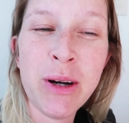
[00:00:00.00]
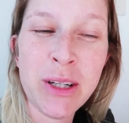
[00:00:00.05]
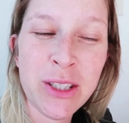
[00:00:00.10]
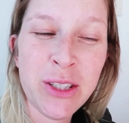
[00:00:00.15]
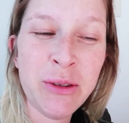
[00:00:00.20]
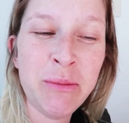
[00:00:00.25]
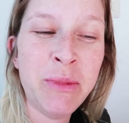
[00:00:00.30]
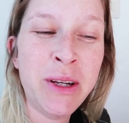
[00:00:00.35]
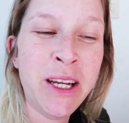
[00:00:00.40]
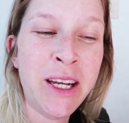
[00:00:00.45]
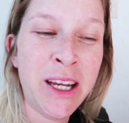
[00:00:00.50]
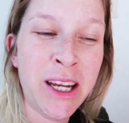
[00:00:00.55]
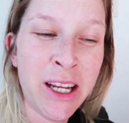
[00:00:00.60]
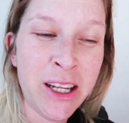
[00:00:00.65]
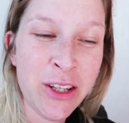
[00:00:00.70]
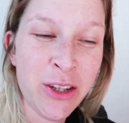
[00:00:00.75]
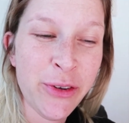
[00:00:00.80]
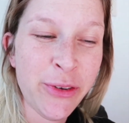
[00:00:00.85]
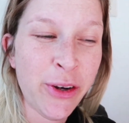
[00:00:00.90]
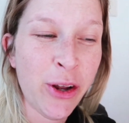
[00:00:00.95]
But to
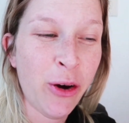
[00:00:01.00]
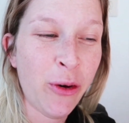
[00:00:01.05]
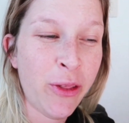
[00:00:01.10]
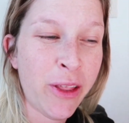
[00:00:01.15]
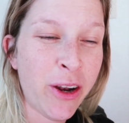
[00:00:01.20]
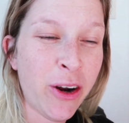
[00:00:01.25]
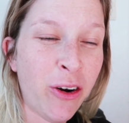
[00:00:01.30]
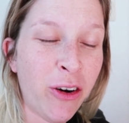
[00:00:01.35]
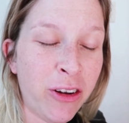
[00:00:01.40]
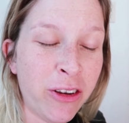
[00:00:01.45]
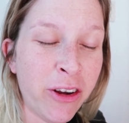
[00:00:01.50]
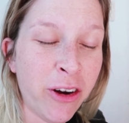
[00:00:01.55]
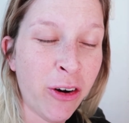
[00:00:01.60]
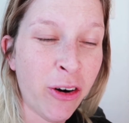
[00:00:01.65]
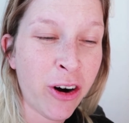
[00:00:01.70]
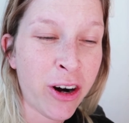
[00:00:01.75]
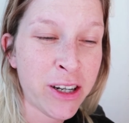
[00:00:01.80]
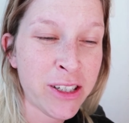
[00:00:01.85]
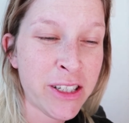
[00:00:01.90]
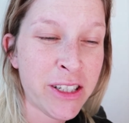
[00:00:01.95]
me, to know that all the
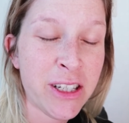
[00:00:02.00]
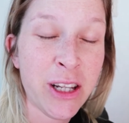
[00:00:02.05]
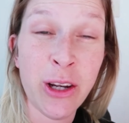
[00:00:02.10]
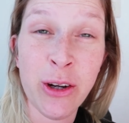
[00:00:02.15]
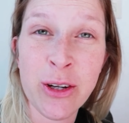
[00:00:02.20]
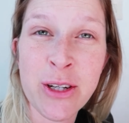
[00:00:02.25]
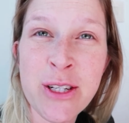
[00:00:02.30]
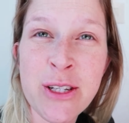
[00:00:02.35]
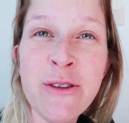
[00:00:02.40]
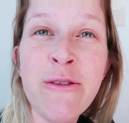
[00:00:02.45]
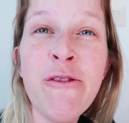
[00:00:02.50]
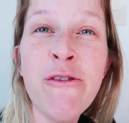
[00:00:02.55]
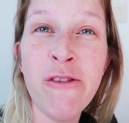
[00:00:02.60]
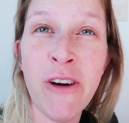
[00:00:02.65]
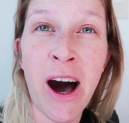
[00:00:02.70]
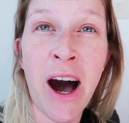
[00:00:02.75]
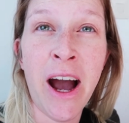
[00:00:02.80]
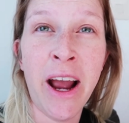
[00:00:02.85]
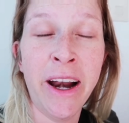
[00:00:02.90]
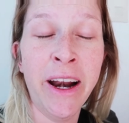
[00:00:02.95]
organs looks
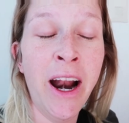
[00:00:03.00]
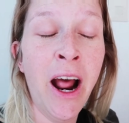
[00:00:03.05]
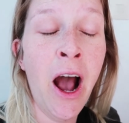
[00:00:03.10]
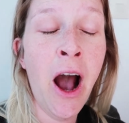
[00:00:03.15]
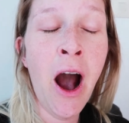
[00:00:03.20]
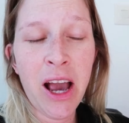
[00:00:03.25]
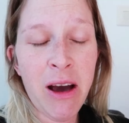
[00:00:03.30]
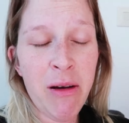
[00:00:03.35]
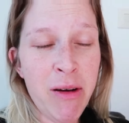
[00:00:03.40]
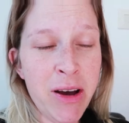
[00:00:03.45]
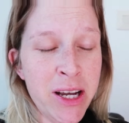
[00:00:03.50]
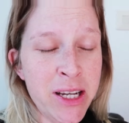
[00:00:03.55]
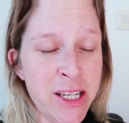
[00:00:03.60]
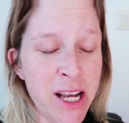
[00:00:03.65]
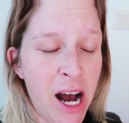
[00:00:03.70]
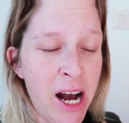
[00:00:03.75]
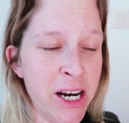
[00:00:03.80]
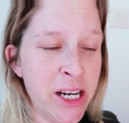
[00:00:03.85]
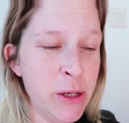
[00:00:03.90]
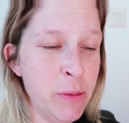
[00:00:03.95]
fine gave me
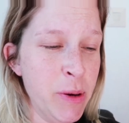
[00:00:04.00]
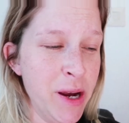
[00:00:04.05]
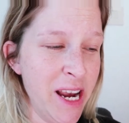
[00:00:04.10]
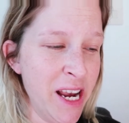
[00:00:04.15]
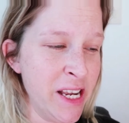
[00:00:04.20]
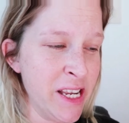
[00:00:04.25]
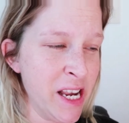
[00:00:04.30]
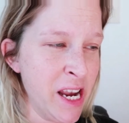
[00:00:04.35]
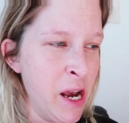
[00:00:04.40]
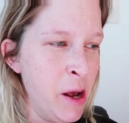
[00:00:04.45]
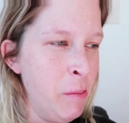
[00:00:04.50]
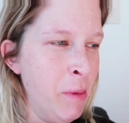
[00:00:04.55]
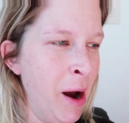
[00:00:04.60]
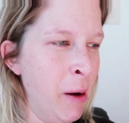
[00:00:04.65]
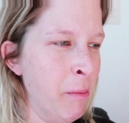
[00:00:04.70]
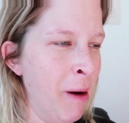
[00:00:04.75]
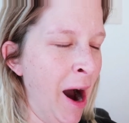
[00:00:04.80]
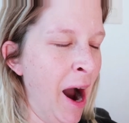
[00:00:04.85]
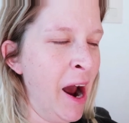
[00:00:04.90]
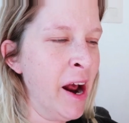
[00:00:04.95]
such peace in
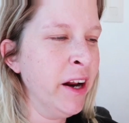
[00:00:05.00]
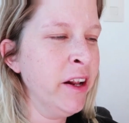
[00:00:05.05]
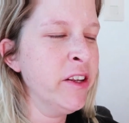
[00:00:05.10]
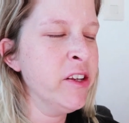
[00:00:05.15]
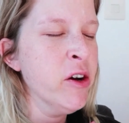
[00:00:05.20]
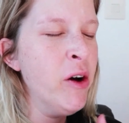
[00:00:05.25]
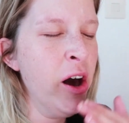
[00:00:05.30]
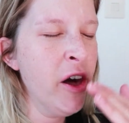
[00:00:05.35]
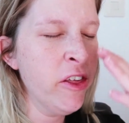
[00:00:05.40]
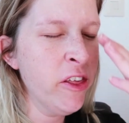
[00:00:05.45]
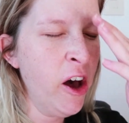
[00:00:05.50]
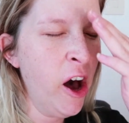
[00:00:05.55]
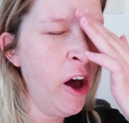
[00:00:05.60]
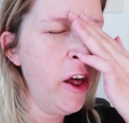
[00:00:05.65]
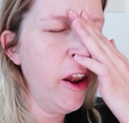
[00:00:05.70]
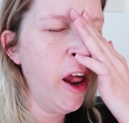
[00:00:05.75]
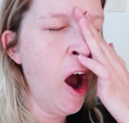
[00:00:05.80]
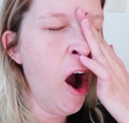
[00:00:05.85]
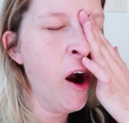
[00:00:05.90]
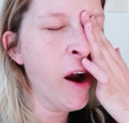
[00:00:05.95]
my mind. So I
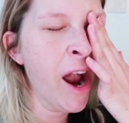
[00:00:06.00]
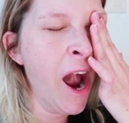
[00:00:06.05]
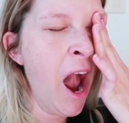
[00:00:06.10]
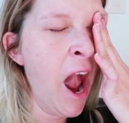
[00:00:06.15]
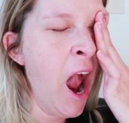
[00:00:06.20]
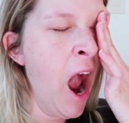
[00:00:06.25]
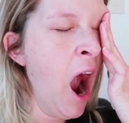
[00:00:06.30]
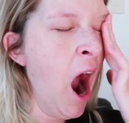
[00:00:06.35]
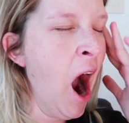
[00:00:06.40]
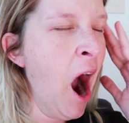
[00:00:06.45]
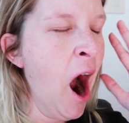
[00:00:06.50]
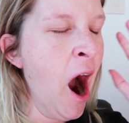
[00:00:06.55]
thought, okay,